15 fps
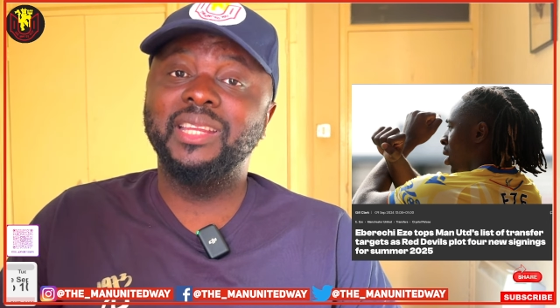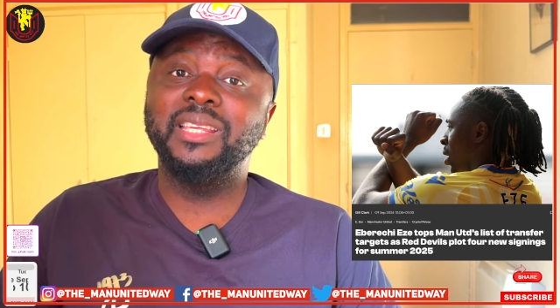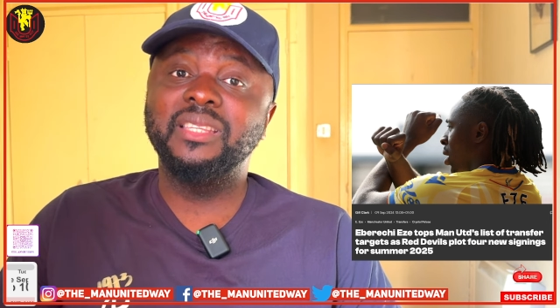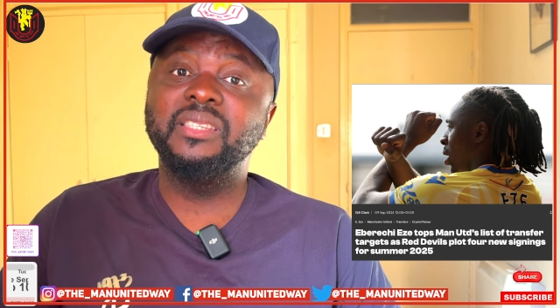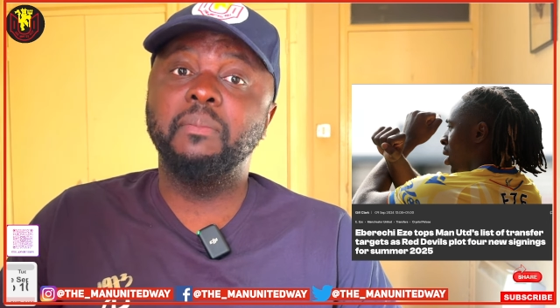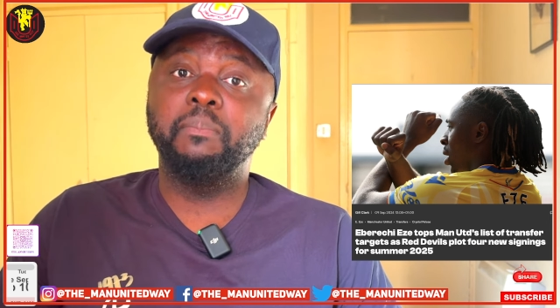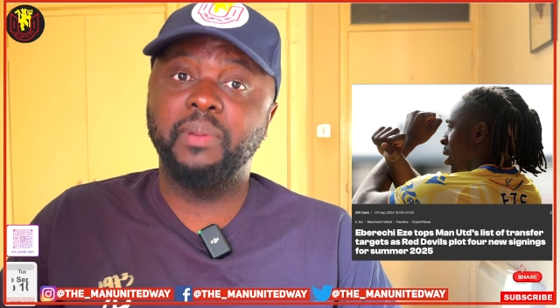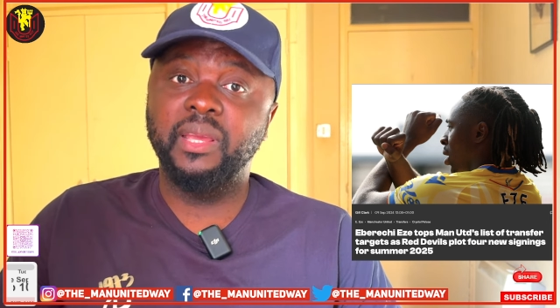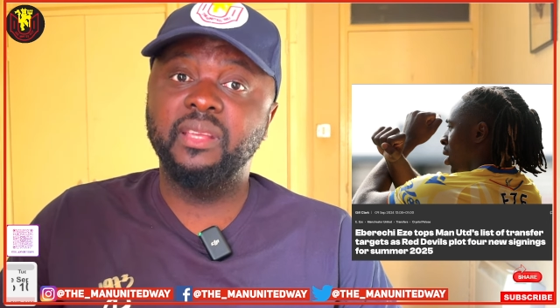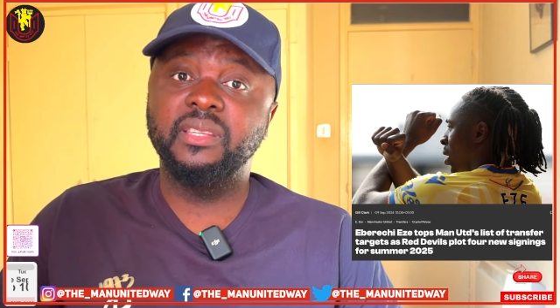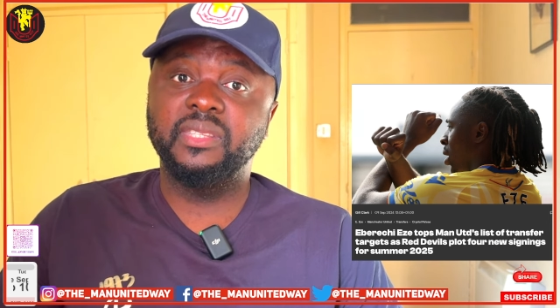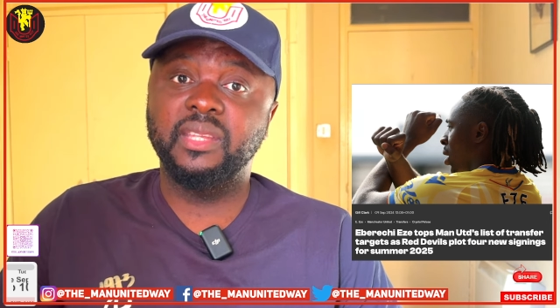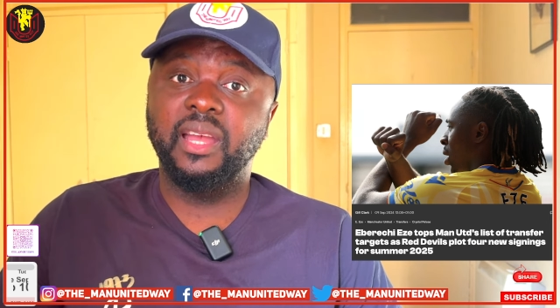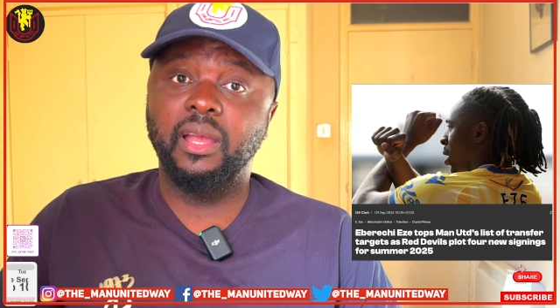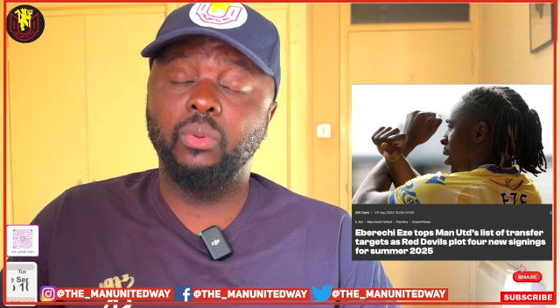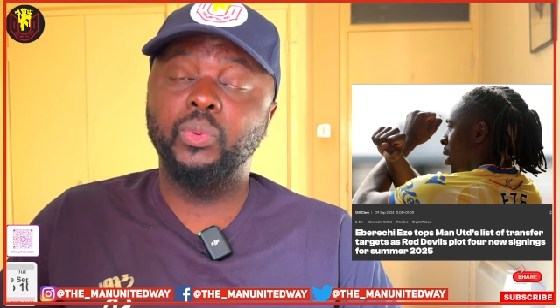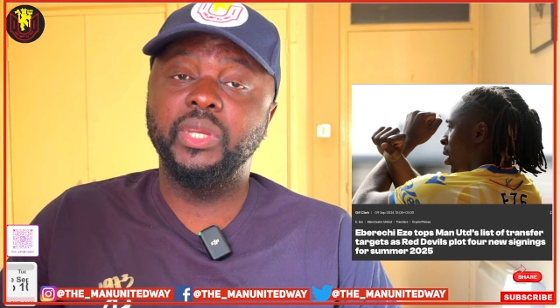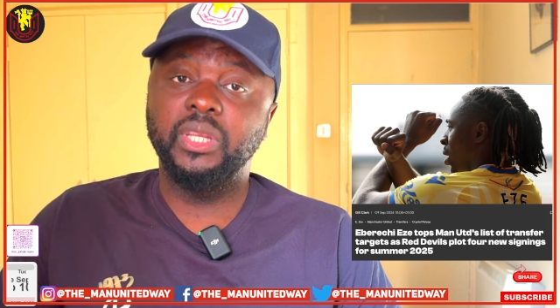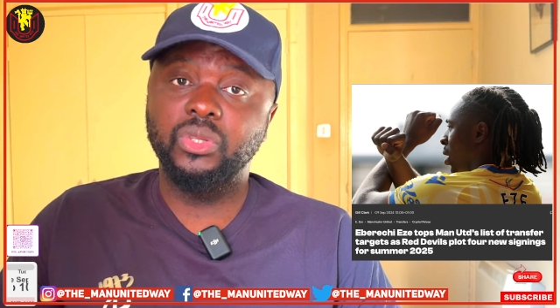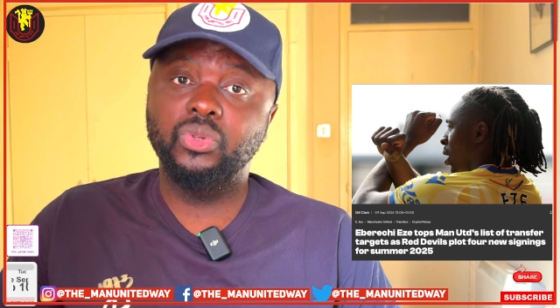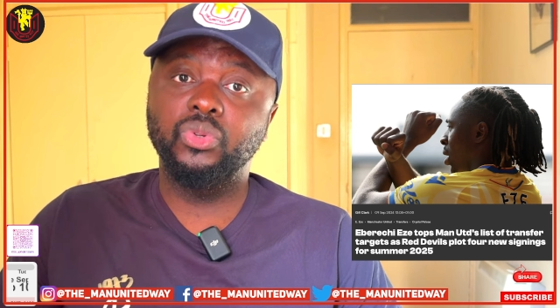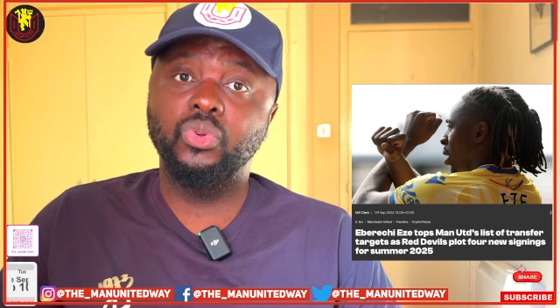is the playing style. We
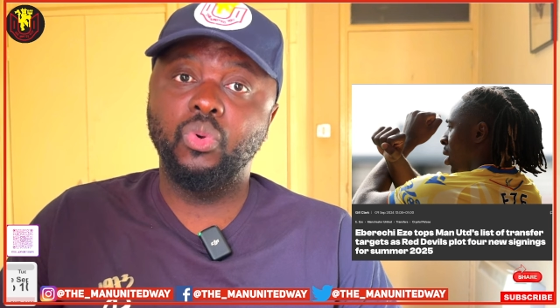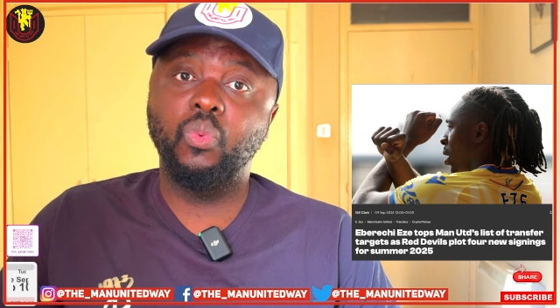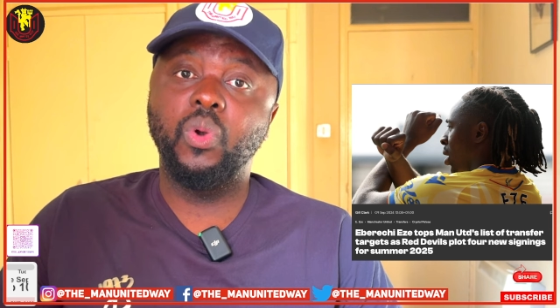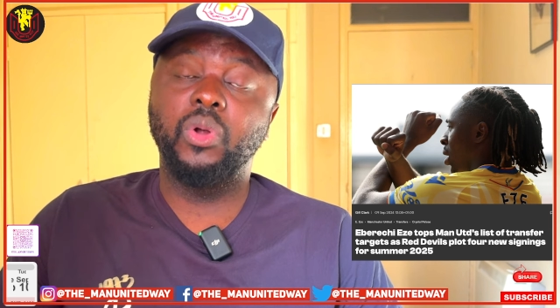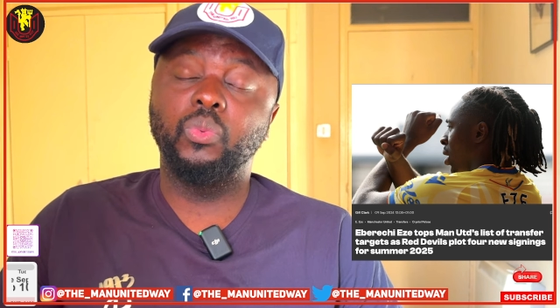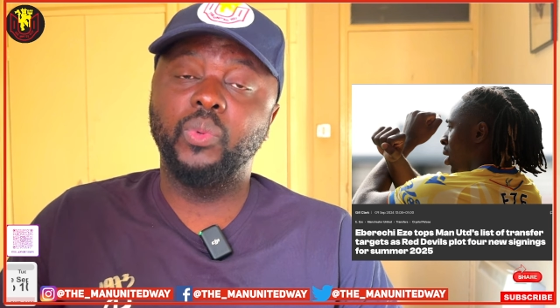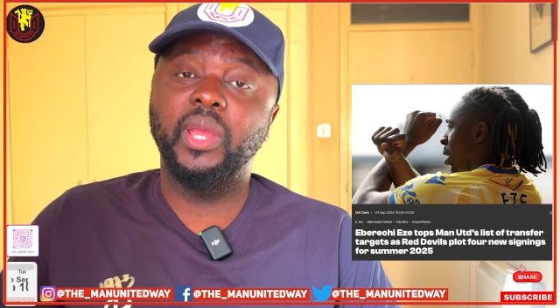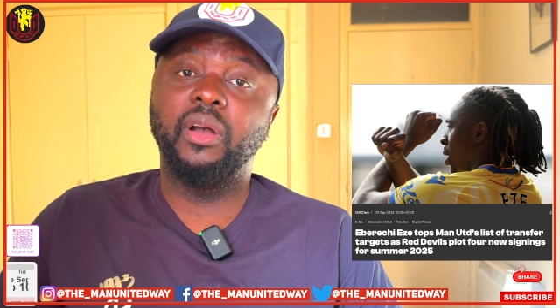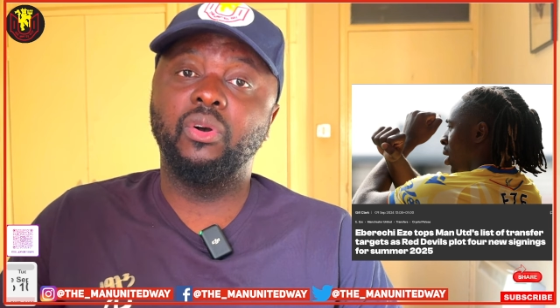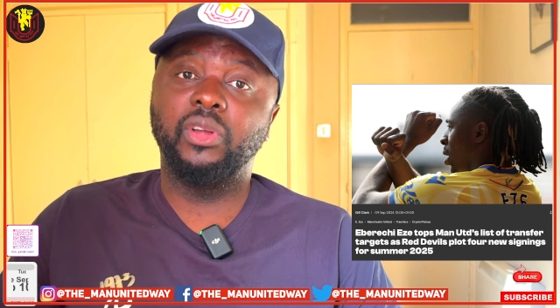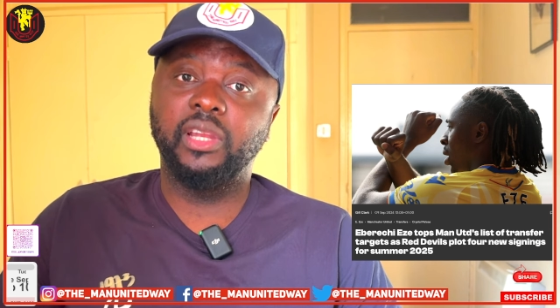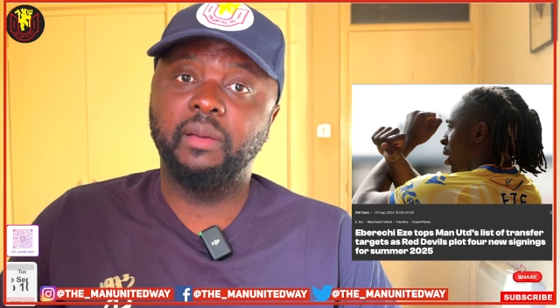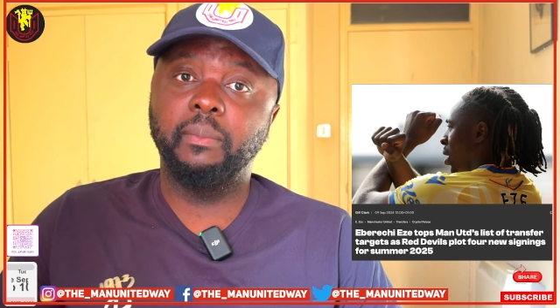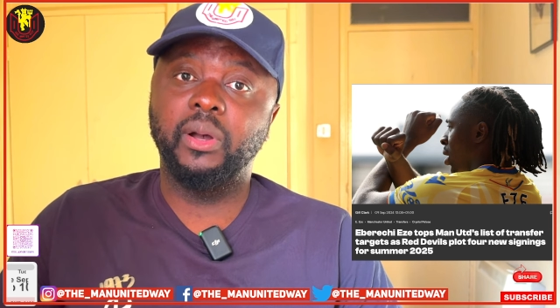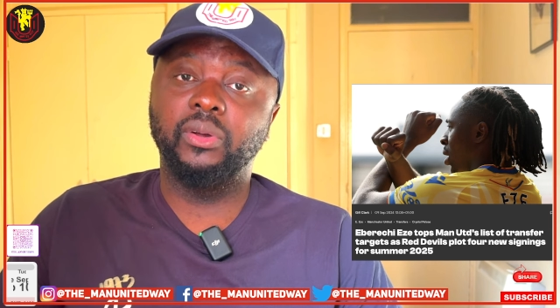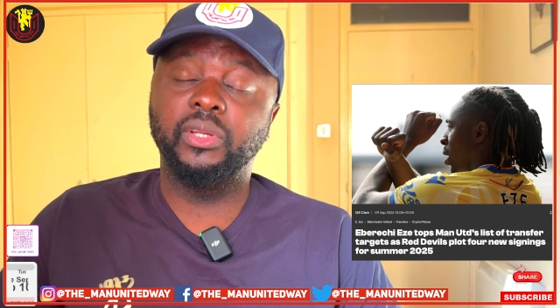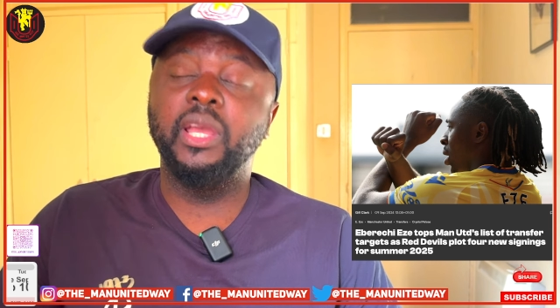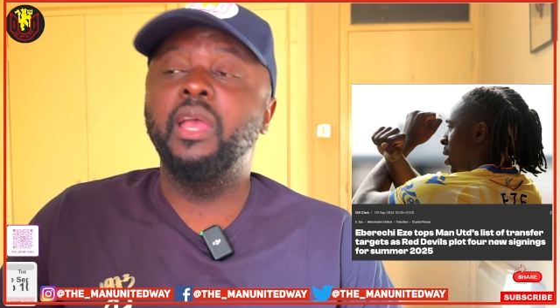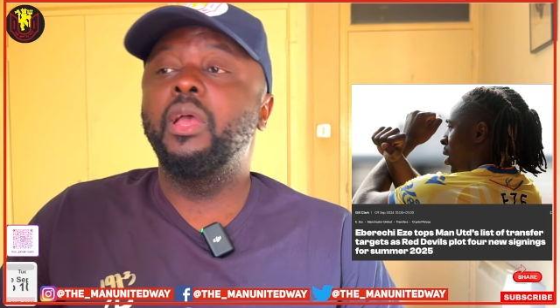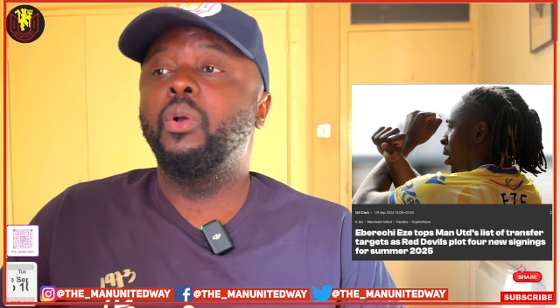need to know what we are all about.